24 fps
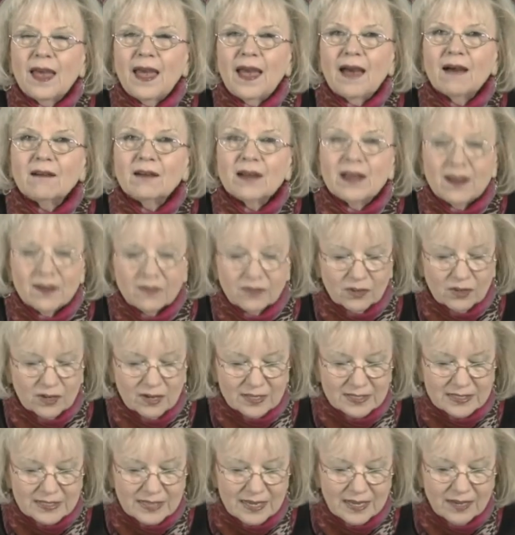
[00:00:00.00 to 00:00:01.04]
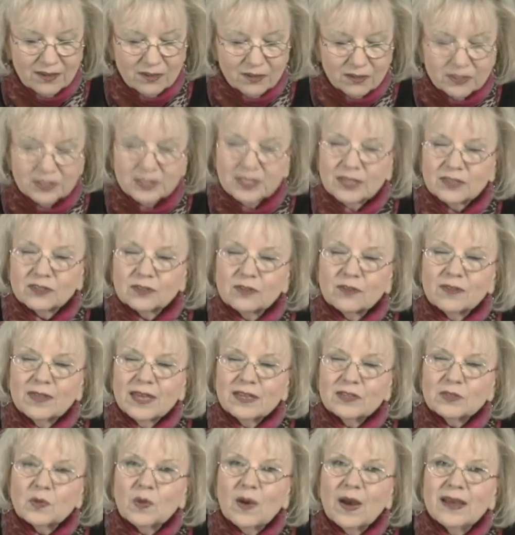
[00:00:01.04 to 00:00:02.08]
However, an intercessor,
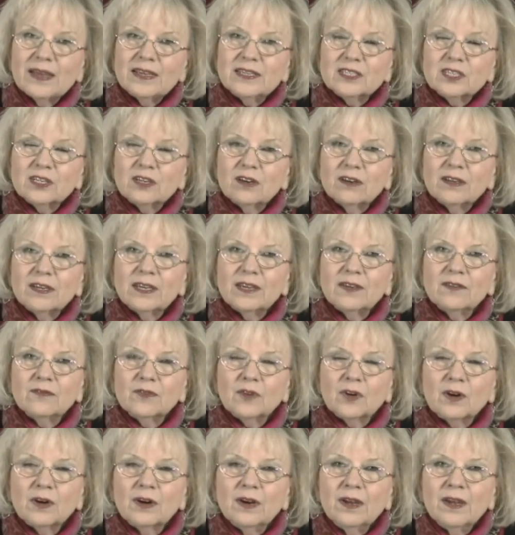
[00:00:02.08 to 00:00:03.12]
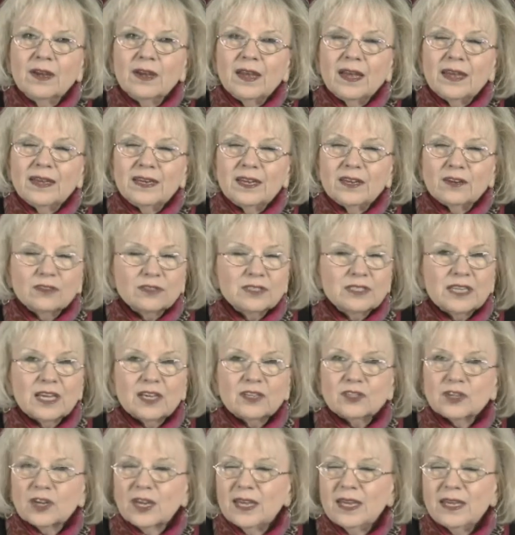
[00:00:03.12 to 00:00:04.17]
that's why he's looking for an intercessor.